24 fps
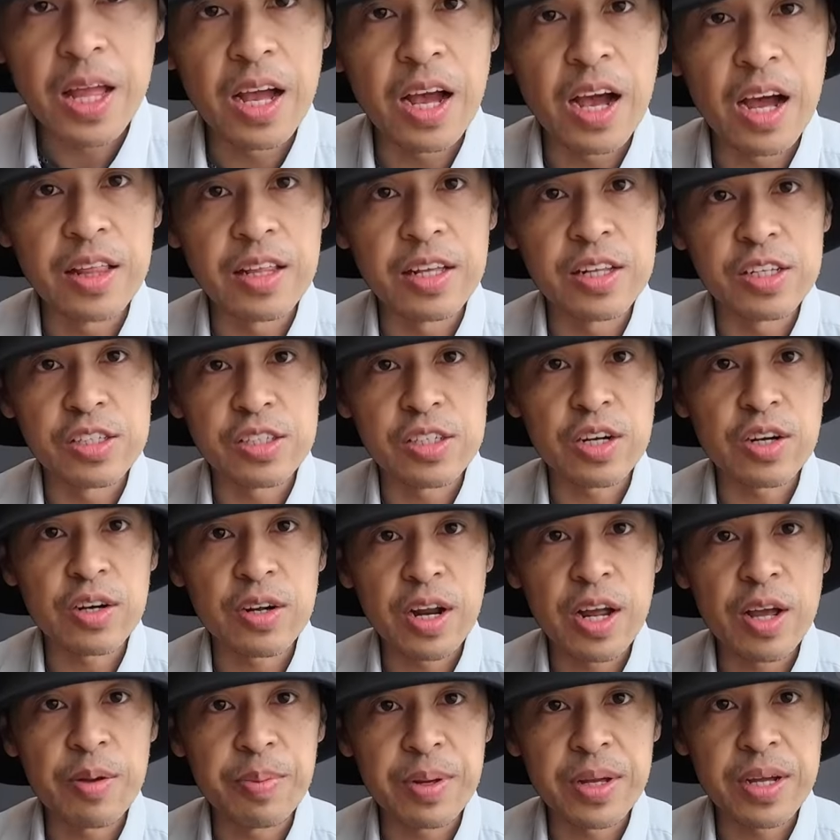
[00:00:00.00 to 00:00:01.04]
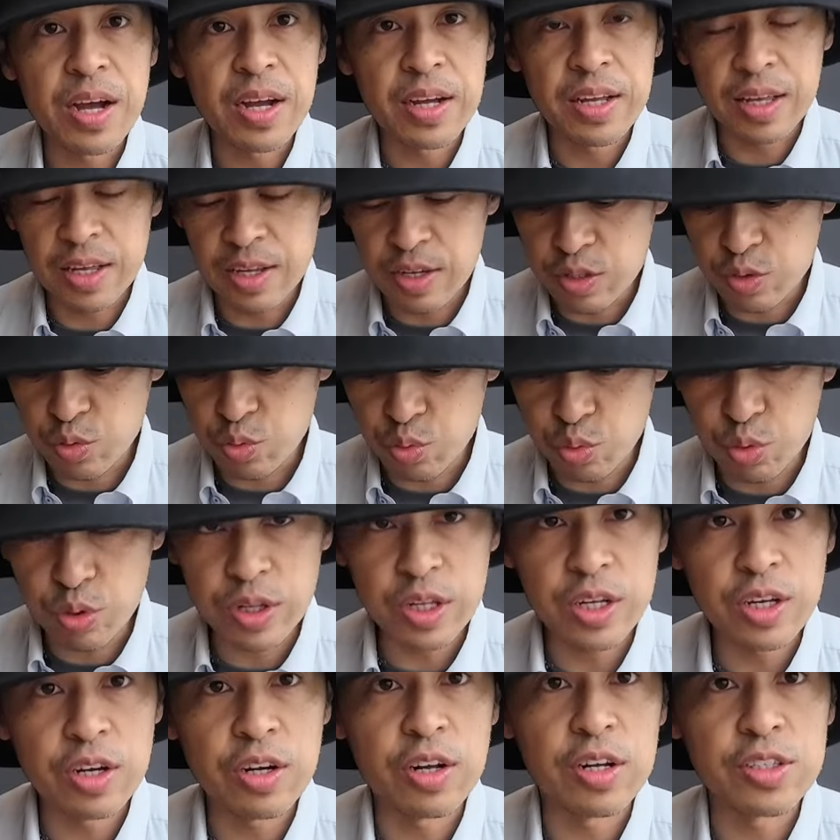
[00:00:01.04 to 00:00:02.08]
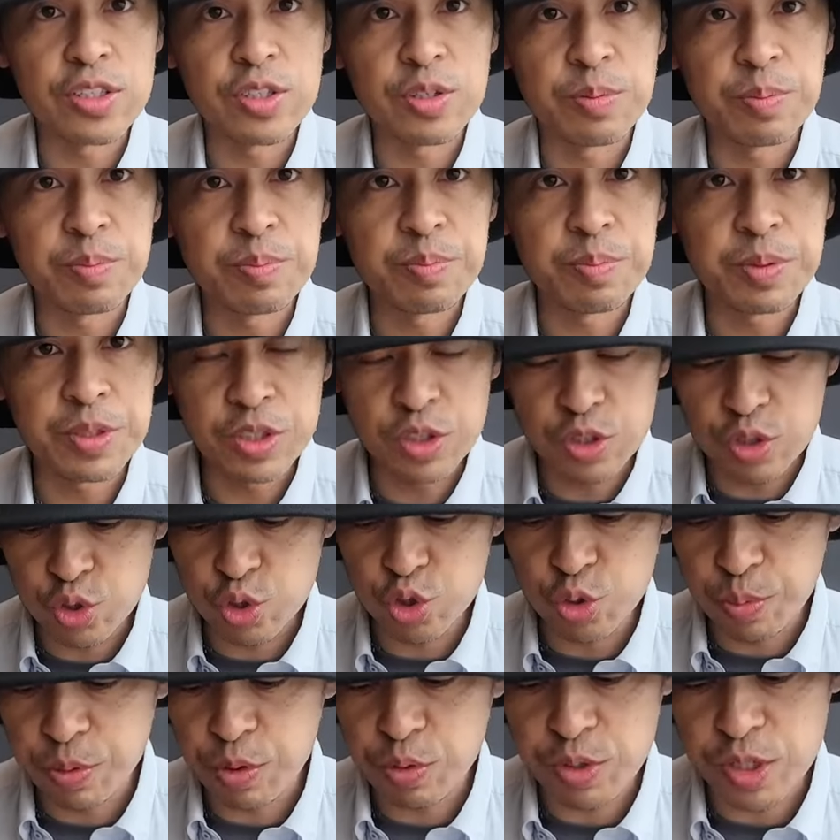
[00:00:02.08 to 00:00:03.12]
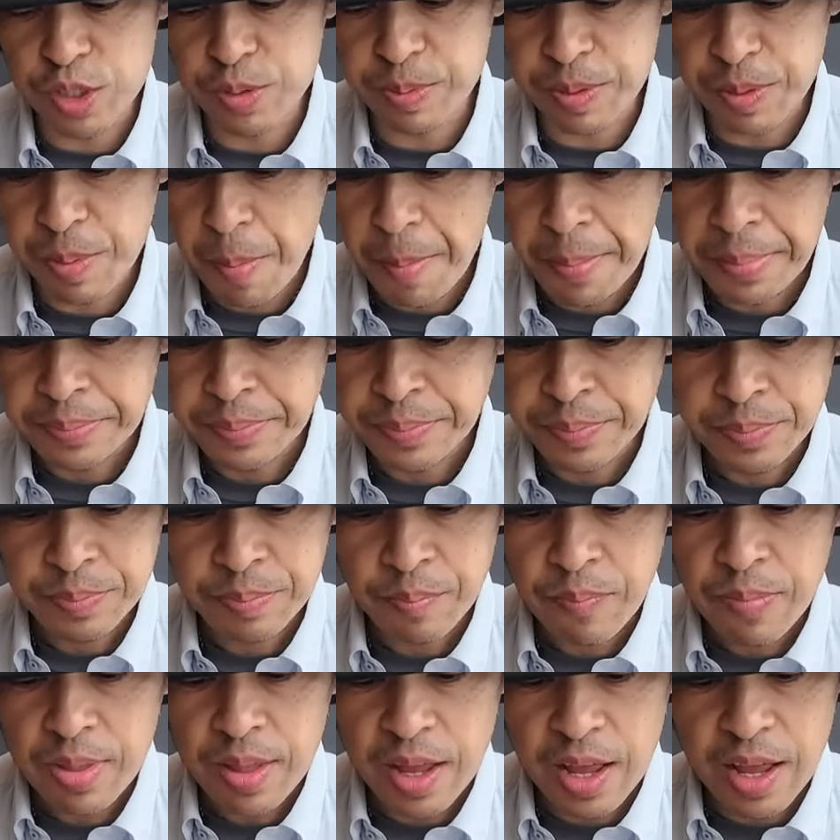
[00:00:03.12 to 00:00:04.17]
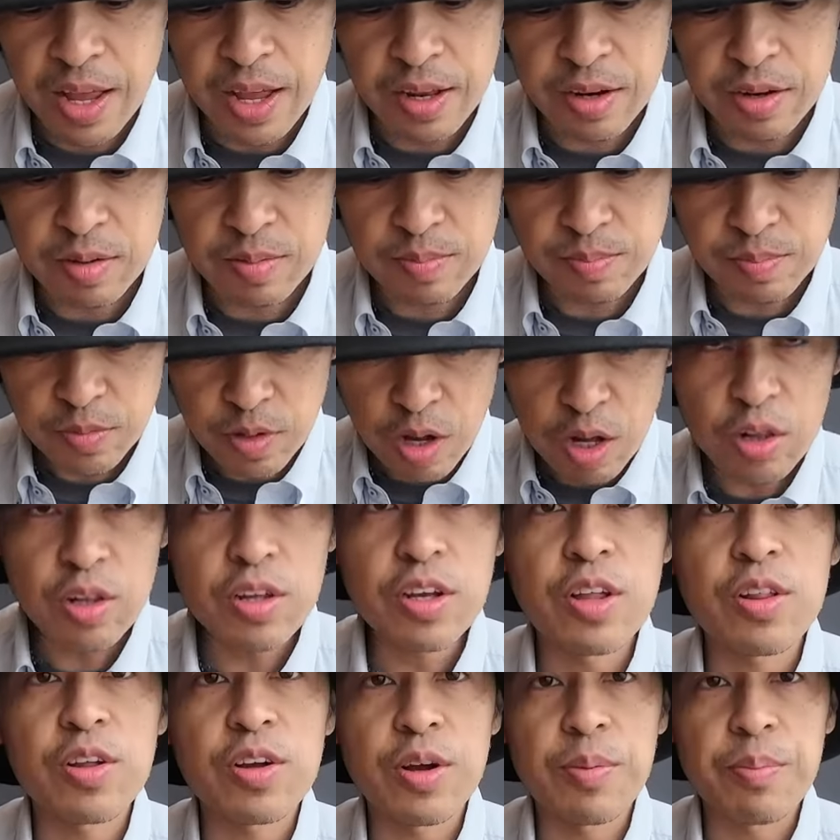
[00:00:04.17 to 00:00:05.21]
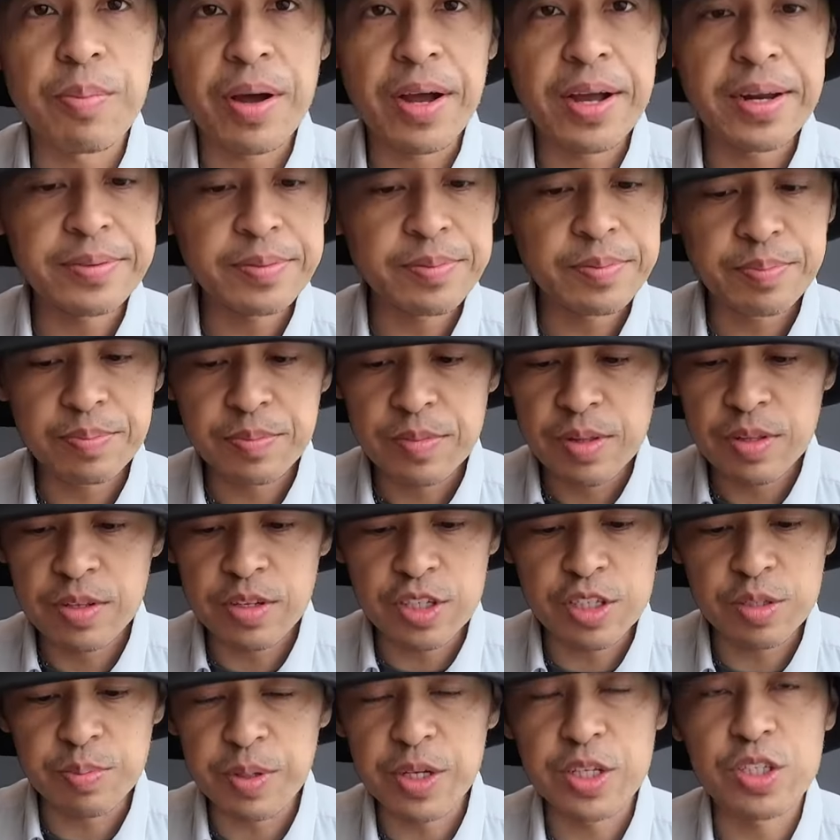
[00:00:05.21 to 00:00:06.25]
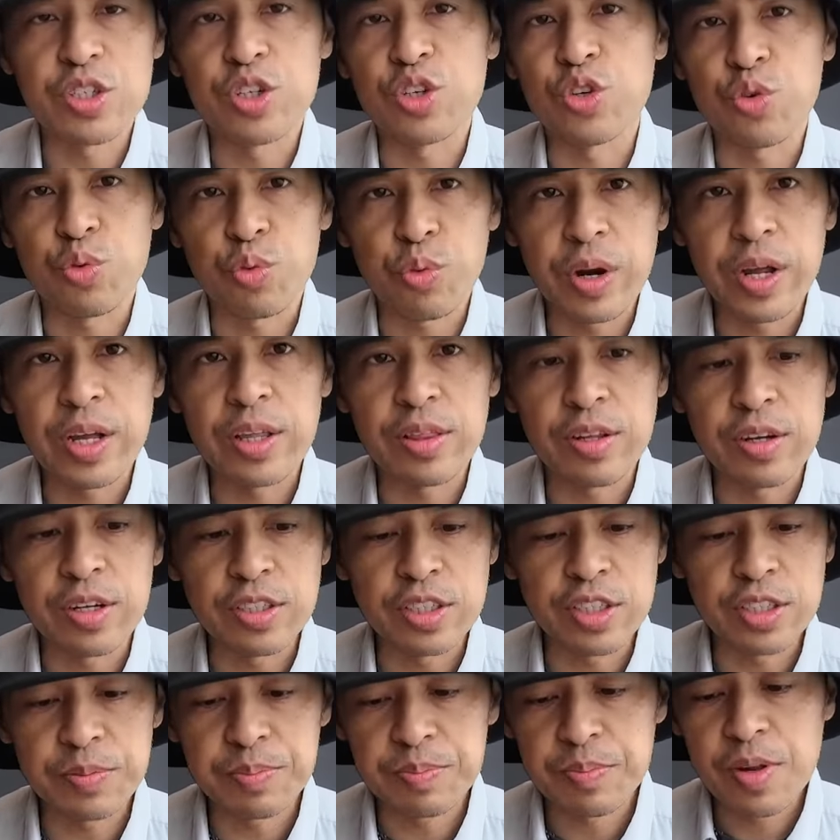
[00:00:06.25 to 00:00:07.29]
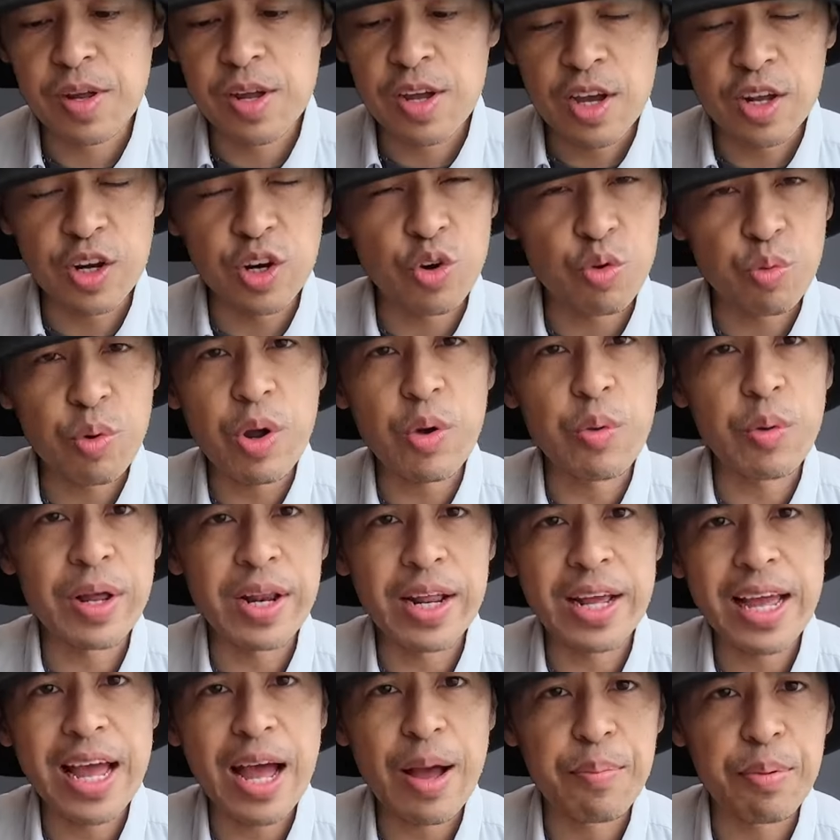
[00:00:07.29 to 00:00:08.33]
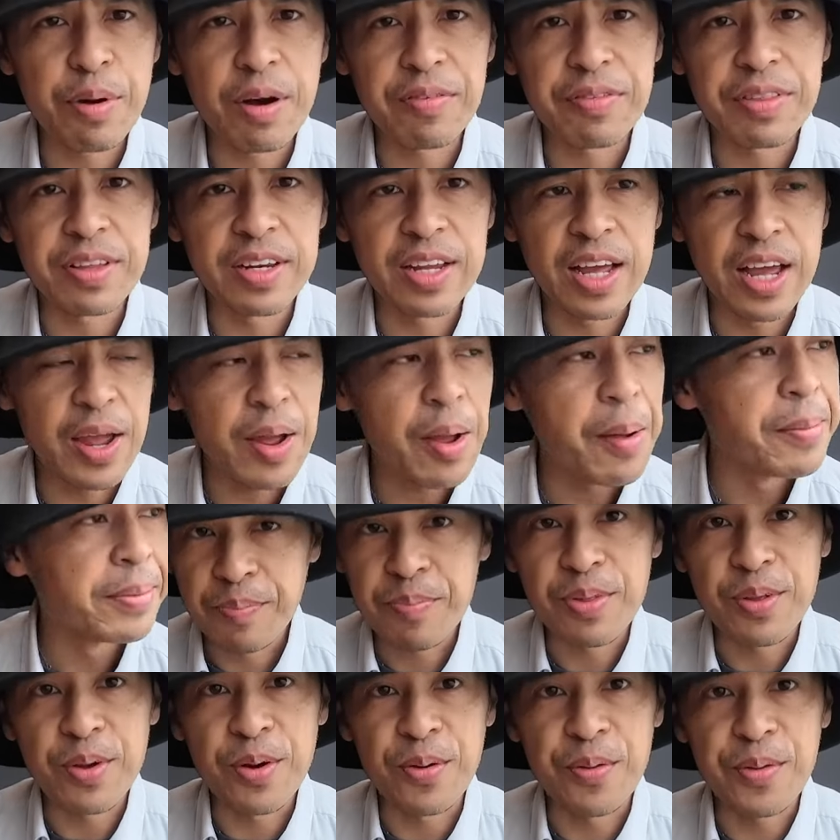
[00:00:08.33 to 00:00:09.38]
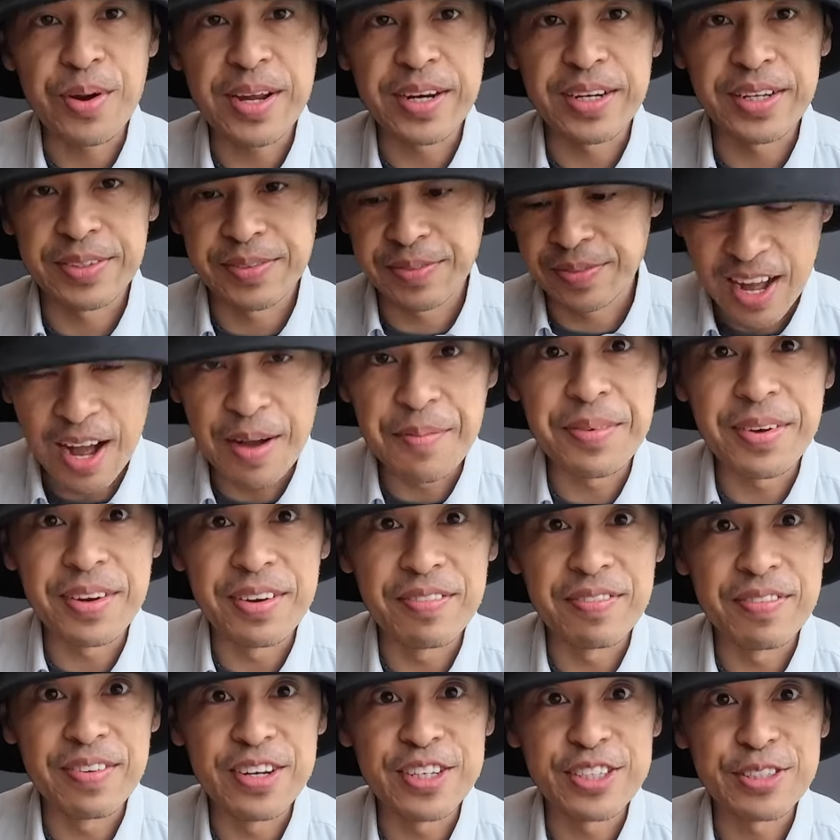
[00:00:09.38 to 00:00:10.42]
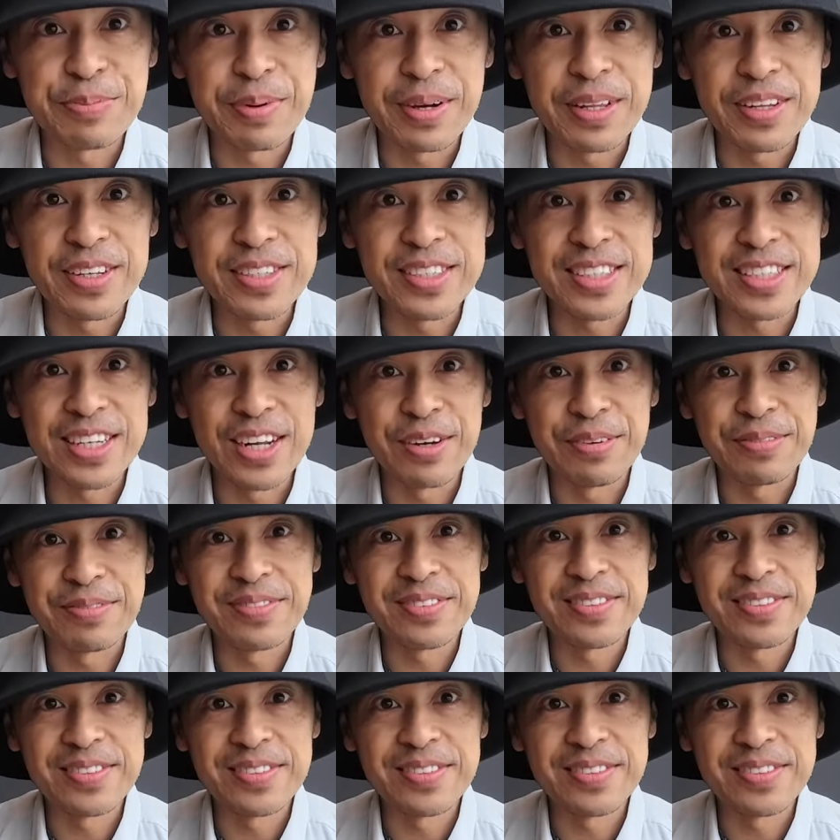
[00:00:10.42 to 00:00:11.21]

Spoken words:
And then the sakura ebi kake is really good also, but just super crispy. And all together combined, this makes a great lunch and a great way to cap off the day. All right, I'm gonna finish my lunch now.